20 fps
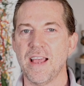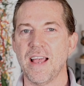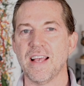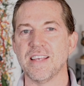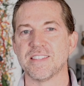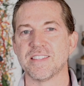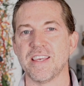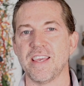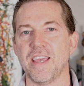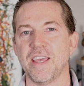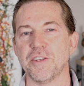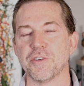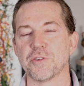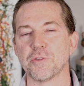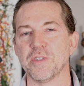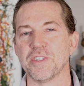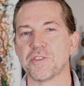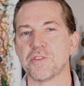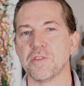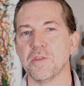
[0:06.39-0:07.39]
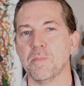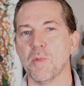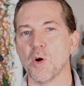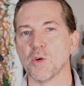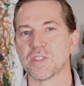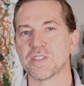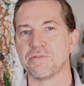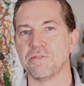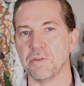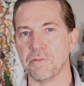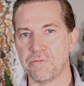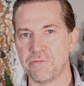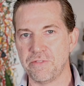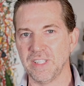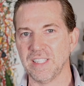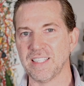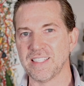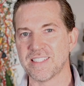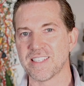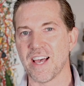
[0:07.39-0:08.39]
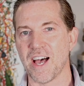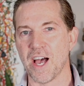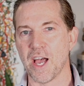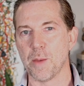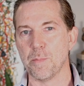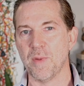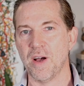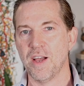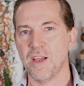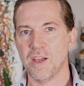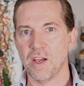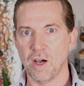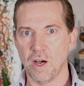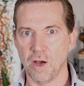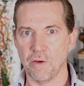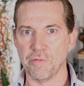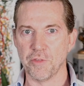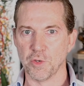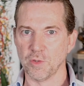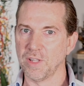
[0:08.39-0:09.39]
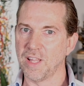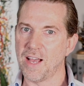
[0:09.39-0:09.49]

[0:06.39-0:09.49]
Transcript: as they enter into the most fulfilling time of their